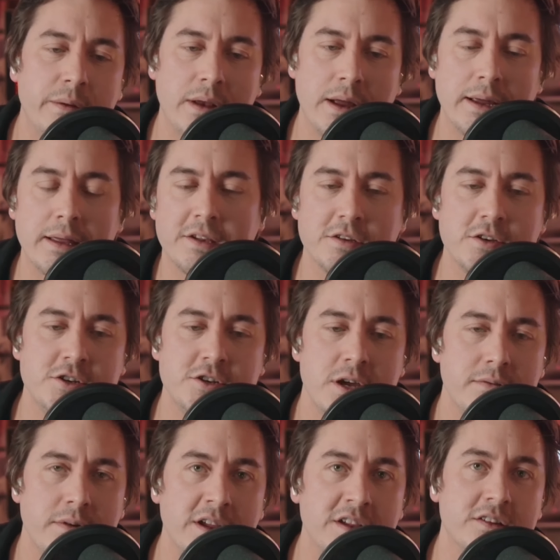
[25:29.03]
They were like, that's a
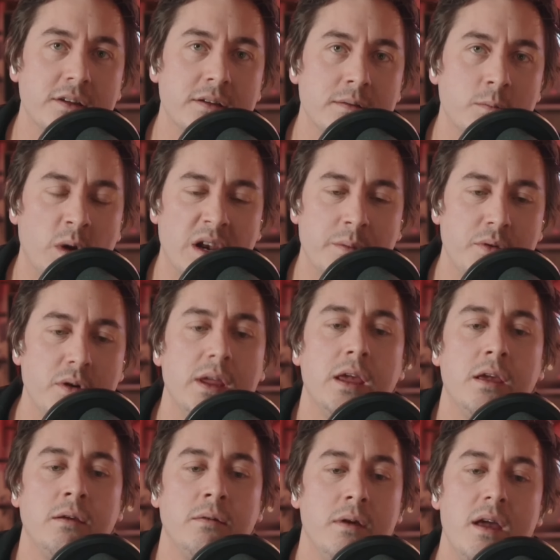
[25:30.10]
shit reason. We're going to put
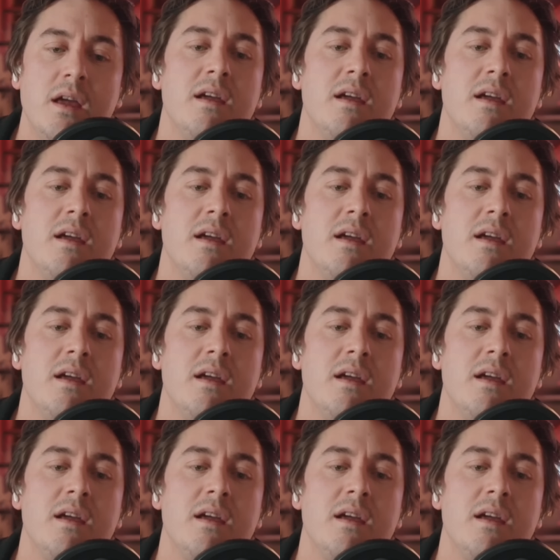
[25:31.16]
you